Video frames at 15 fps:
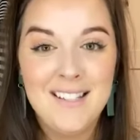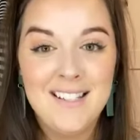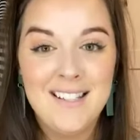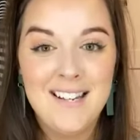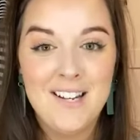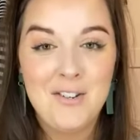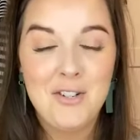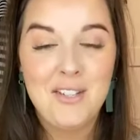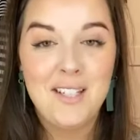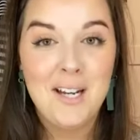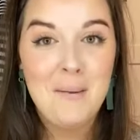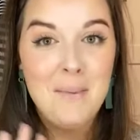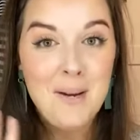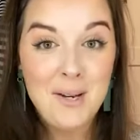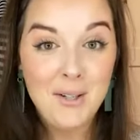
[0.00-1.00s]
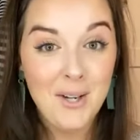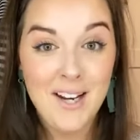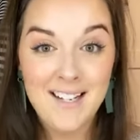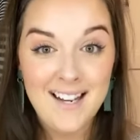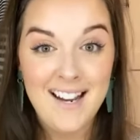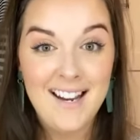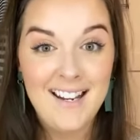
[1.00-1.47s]
and it's just gonna be a great
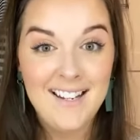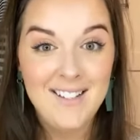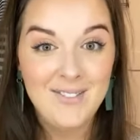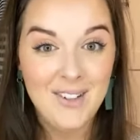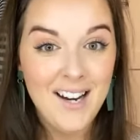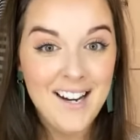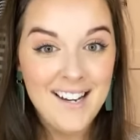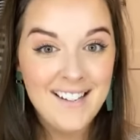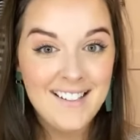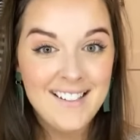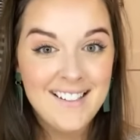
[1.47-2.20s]
day, right?